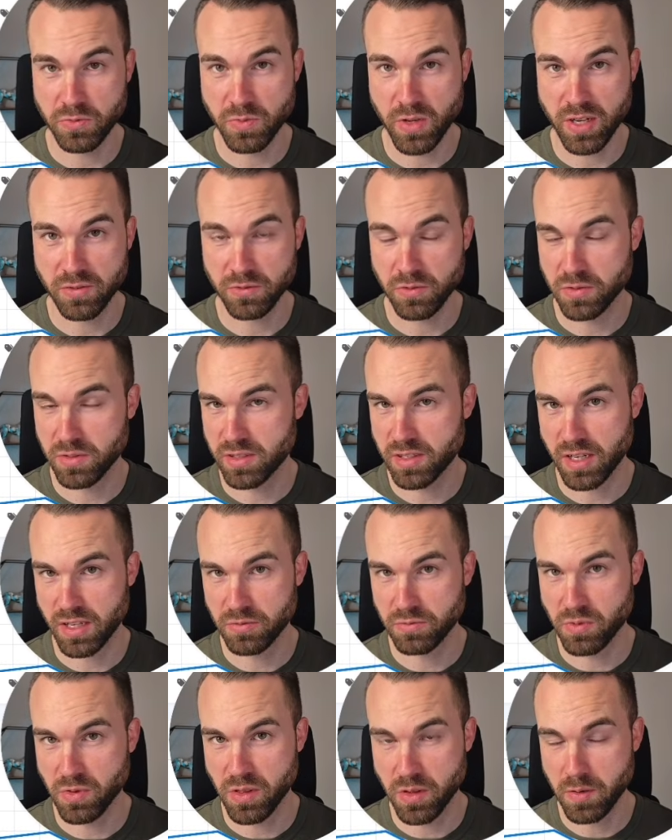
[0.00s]
we have to
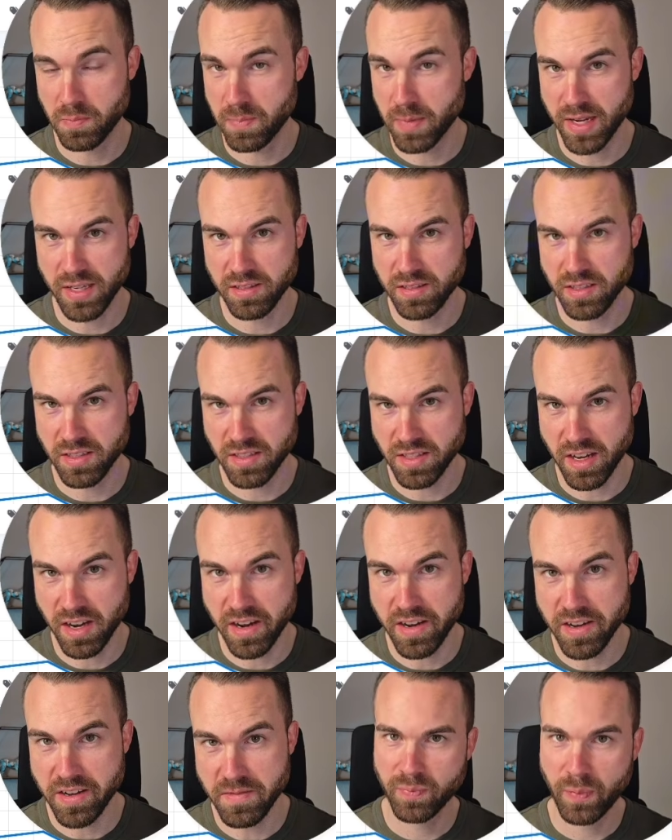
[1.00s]
start with a base
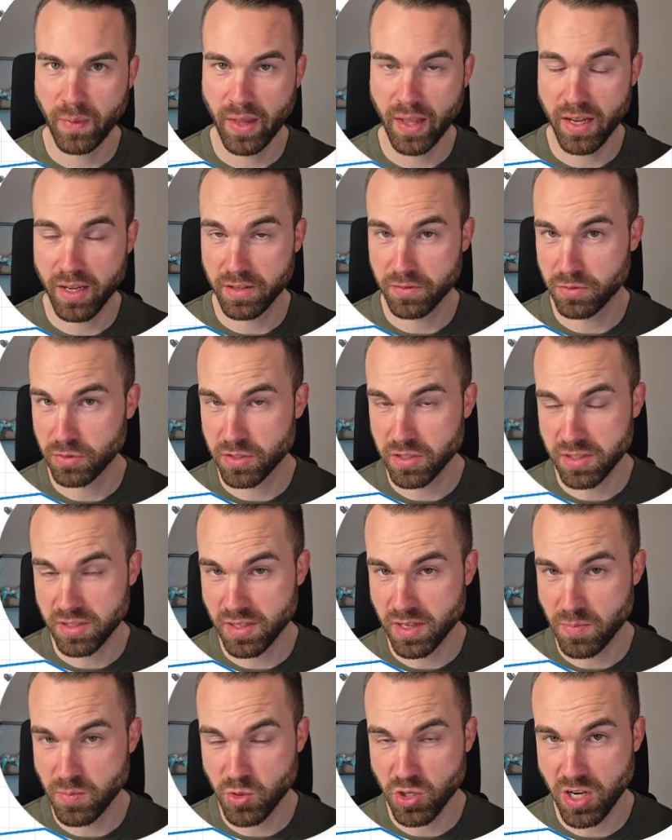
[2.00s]
design, and for
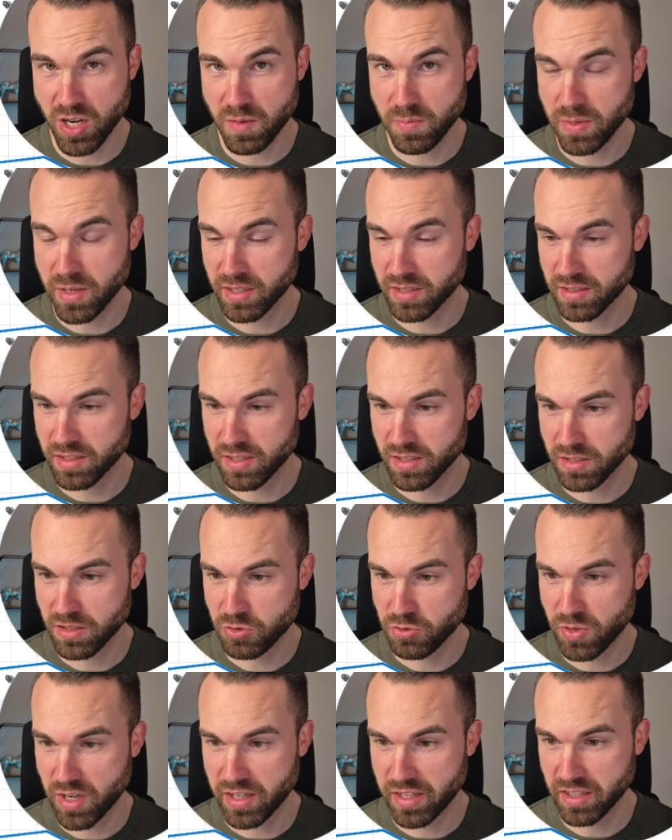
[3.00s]
this demo I picked
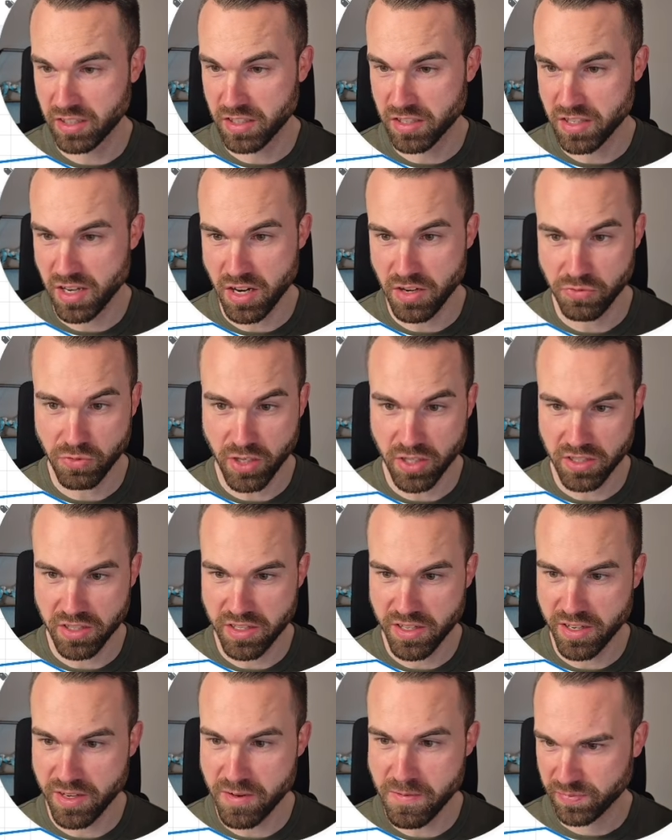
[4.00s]
this trending design right
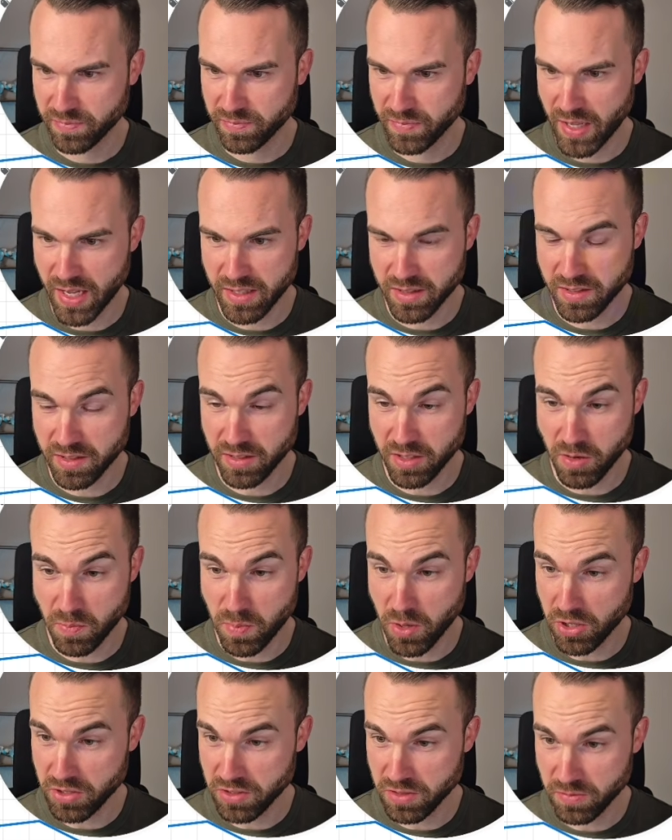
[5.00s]
here. It's an
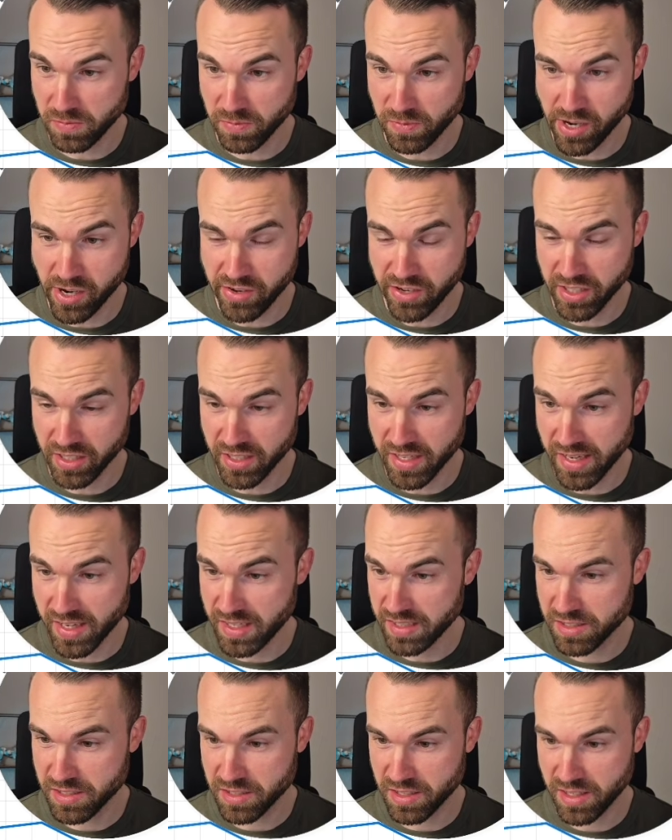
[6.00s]
opossum wearing a
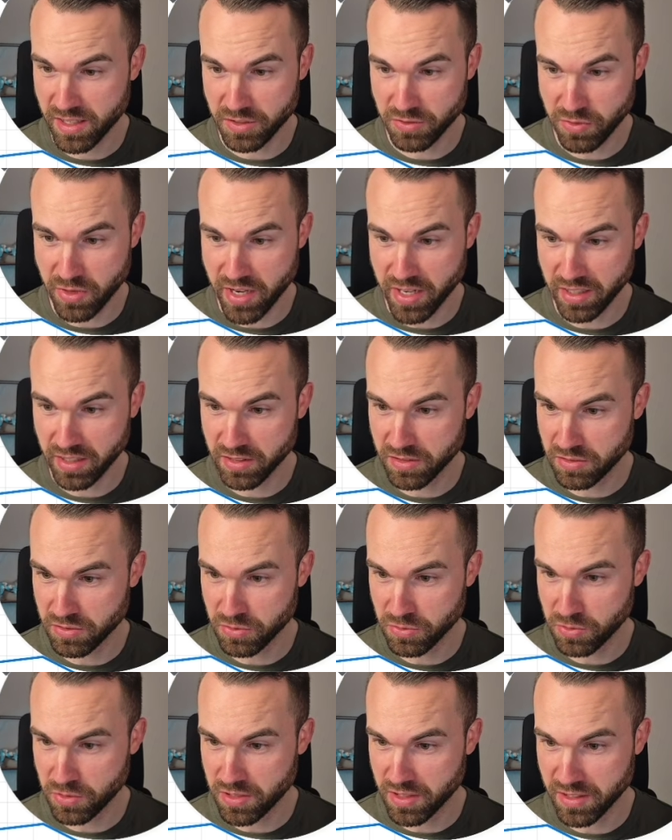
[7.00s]
hat and riding a
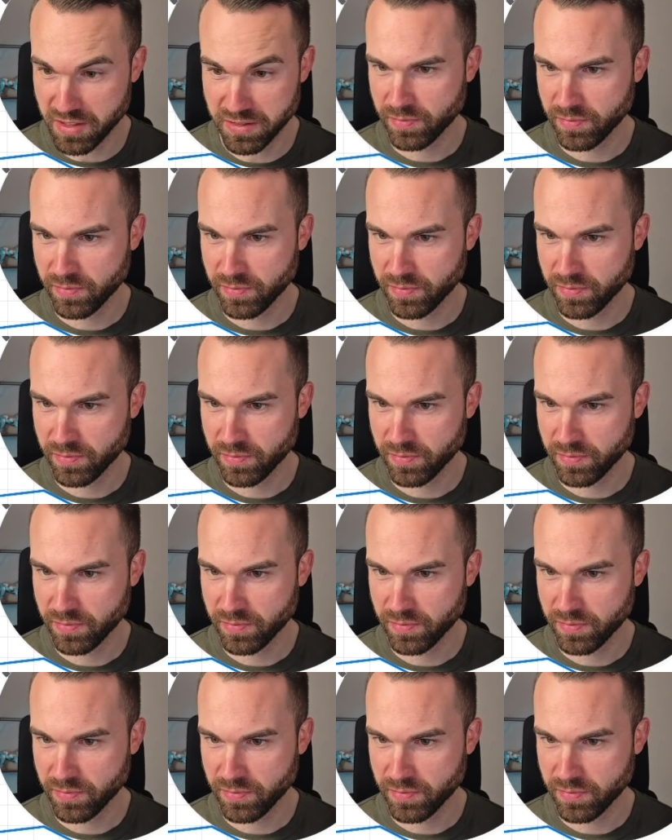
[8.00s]
scooter,